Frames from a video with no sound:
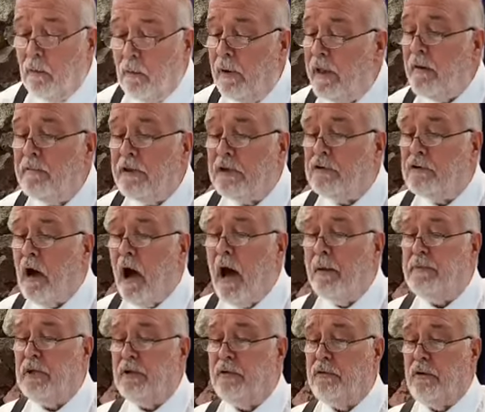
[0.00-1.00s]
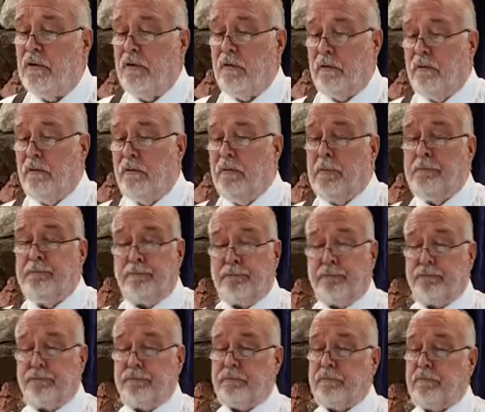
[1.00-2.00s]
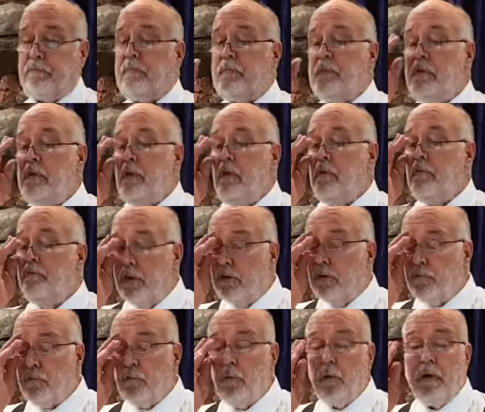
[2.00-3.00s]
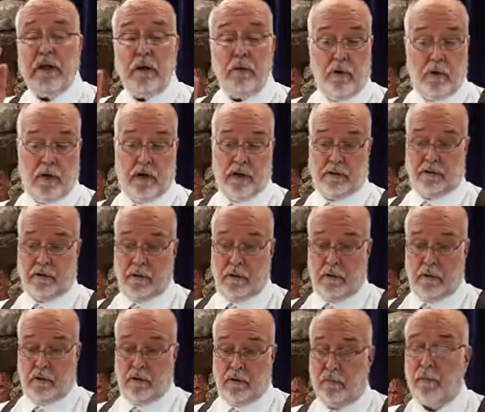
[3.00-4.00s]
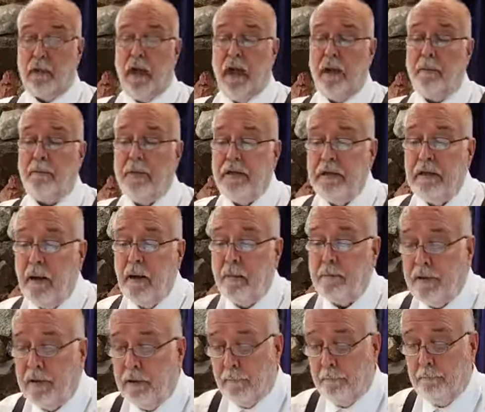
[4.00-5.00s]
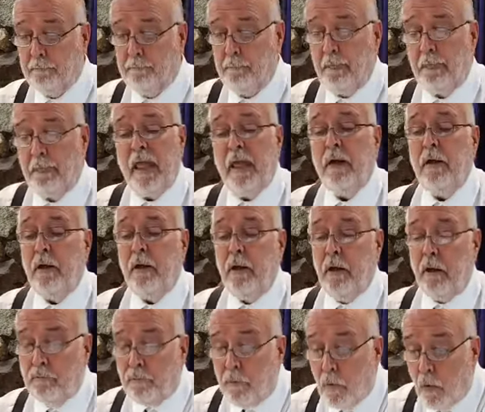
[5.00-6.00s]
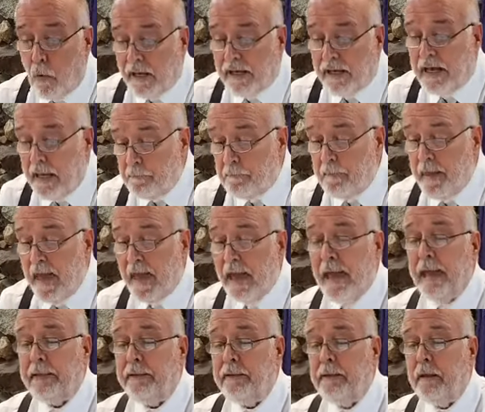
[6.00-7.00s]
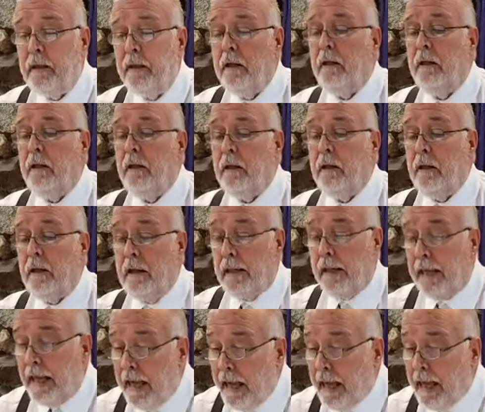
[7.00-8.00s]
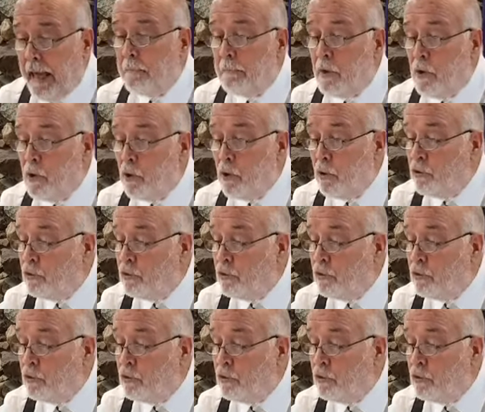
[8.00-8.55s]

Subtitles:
We have a job to do. Verse 21, wrapping it up here. For he made him who